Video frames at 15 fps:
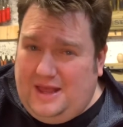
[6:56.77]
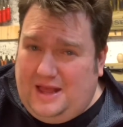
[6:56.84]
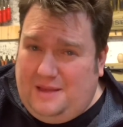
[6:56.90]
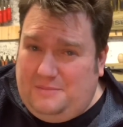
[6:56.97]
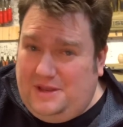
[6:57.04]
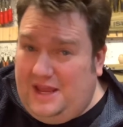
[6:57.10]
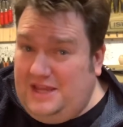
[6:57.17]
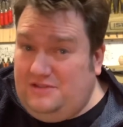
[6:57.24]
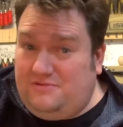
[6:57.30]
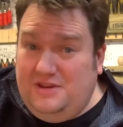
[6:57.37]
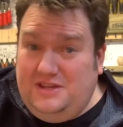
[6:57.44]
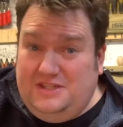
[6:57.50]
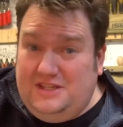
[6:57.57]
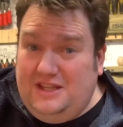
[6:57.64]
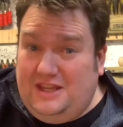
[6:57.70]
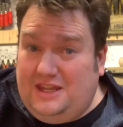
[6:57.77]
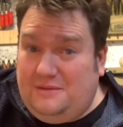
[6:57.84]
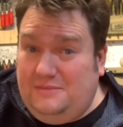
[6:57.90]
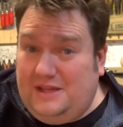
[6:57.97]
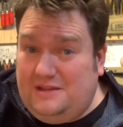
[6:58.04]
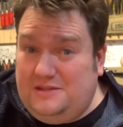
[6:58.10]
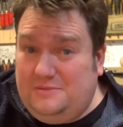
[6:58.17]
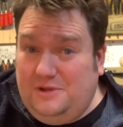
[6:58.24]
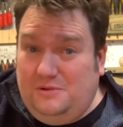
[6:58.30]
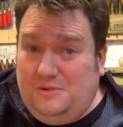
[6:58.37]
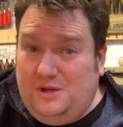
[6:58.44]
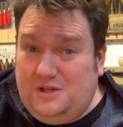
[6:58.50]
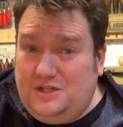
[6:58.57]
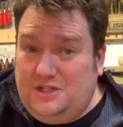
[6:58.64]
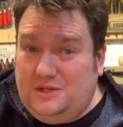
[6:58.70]
And he's recently come down to my
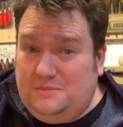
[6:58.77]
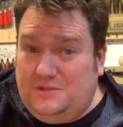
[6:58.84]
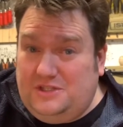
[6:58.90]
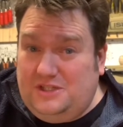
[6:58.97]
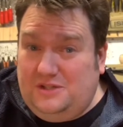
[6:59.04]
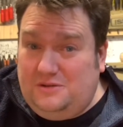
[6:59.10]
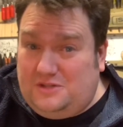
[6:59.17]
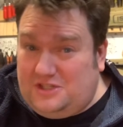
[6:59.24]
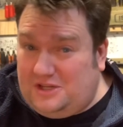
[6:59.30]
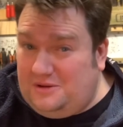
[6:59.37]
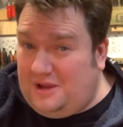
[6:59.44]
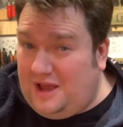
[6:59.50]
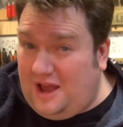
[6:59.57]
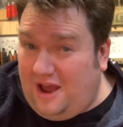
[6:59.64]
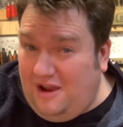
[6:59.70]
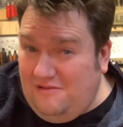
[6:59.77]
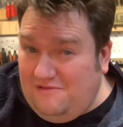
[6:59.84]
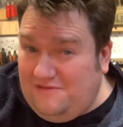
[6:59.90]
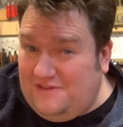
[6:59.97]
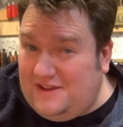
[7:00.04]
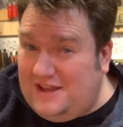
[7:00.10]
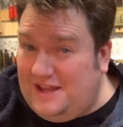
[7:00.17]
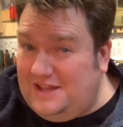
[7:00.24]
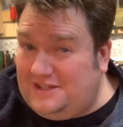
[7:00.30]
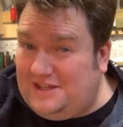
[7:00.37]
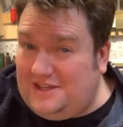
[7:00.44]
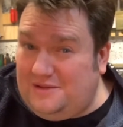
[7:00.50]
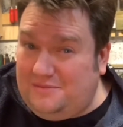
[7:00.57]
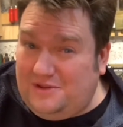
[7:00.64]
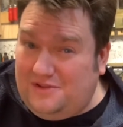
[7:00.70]
workshop too, so hopefully there's
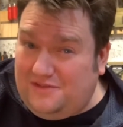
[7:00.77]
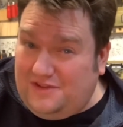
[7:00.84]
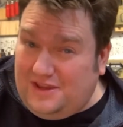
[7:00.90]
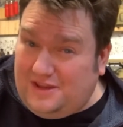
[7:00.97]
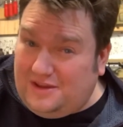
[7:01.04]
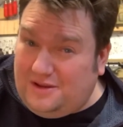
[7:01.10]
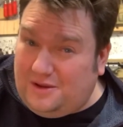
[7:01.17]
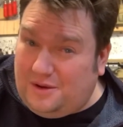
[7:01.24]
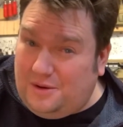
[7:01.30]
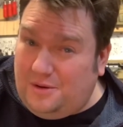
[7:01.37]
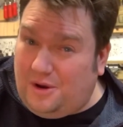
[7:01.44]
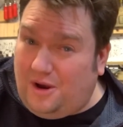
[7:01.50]
going to be a video